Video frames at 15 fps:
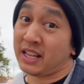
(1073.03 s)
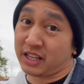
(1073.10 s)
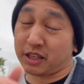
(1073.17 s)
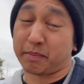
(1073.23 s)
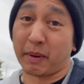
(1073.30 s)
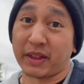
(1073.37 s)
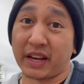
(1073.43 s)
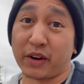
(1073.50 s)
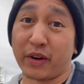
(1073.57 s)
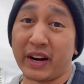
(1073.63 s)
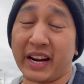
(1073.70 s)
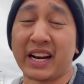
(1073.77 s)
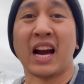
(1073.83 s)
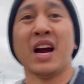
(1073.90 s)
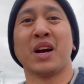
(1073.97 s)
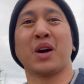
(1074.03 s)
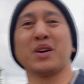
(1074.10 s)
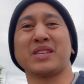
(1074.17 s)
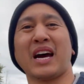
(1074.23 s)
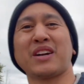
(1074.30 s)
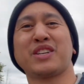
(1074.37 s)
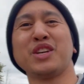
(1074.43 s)
This birthday greeting
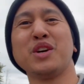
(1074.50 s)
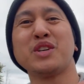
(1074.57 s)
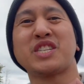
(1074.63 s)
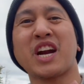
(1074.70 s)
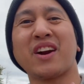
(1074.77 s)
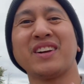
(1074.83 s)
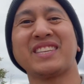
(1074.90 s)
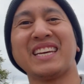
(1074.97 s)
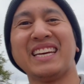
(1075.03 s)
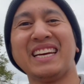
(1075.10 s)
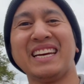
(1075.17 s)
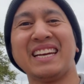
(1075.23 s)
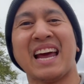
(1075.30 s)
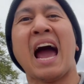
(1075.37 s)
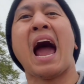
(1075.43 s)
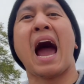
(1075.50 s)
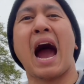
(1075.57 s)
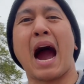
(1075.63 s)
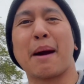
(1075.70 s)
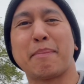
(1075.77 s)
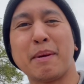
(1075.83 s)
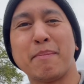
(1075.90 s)
goes out to you, Geraldine.
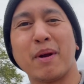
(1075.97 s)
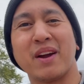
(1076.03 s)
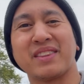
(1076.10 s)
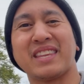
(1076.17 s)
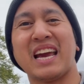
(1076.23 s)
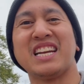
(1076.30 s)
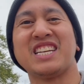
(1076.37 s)
Happy birthday,